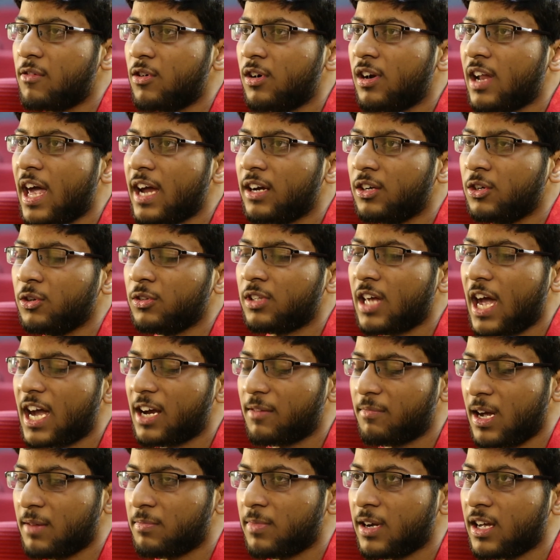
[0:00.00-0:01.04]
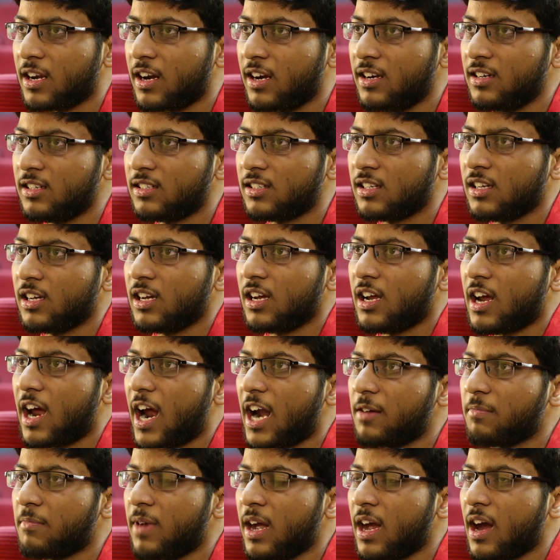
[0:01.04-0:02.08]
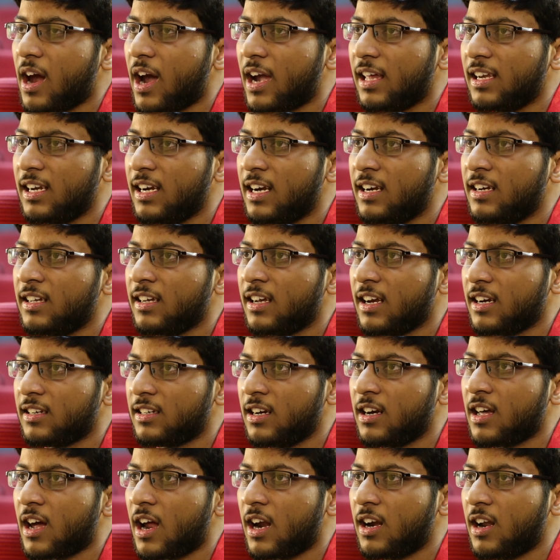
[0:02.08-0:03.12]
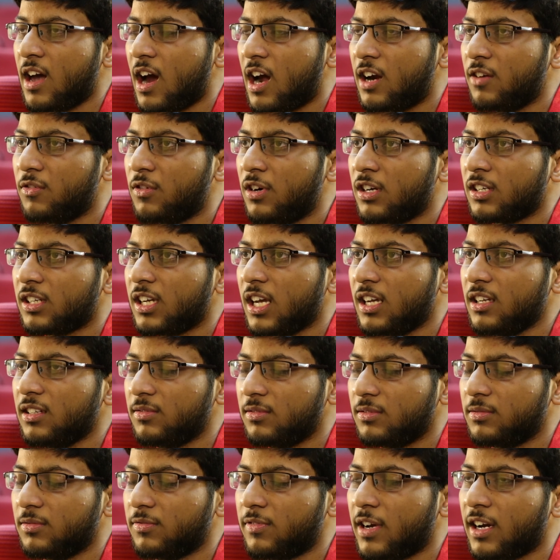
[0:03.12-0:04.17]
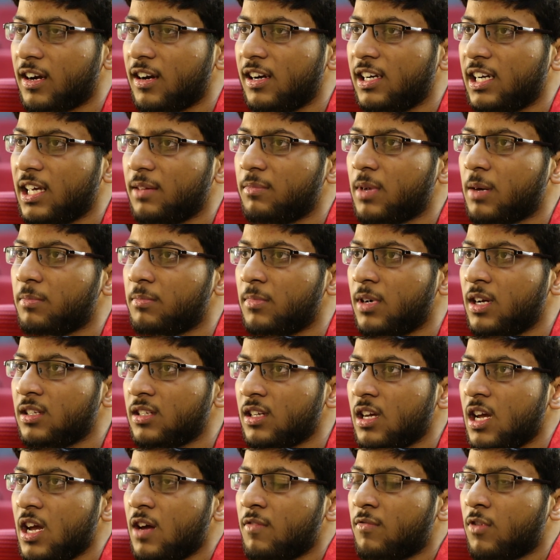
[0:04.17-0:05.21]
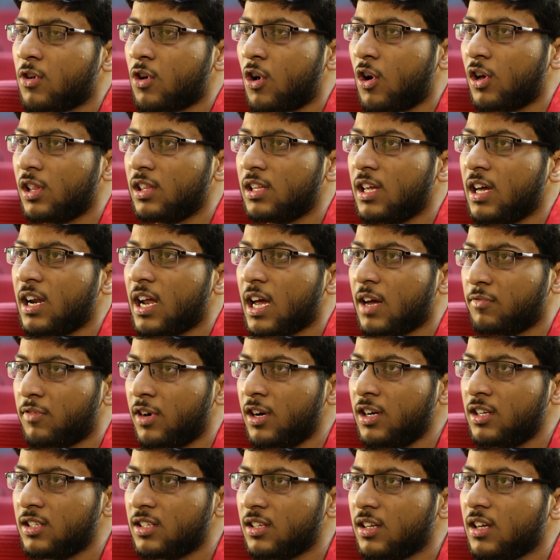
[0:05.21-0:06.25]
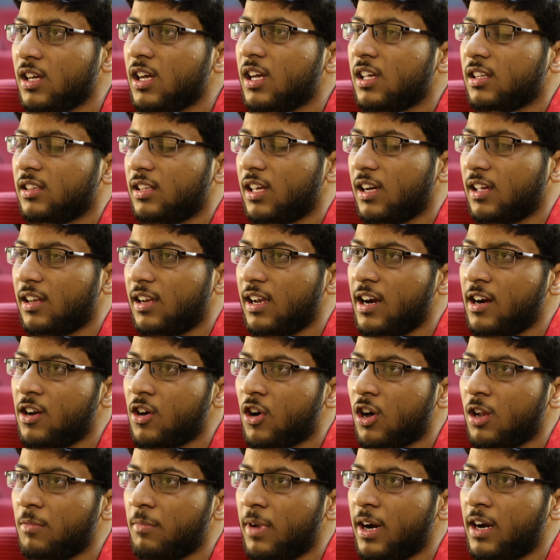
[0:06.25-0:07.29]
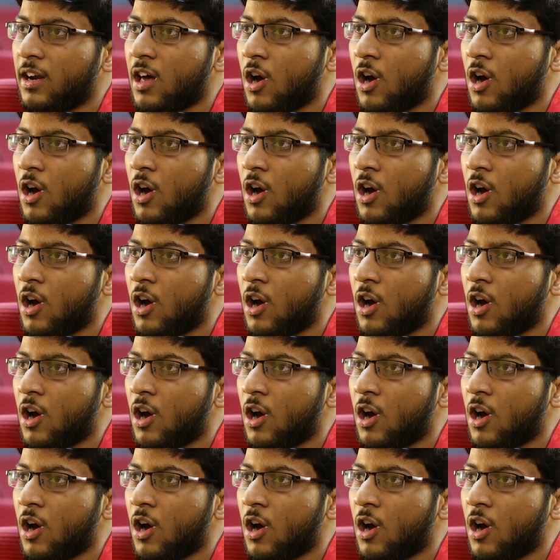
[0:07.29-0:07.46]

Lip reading: I would like to thank my parents and my highly dedicated and hardworking faculty members for all their efforts. They cleared all my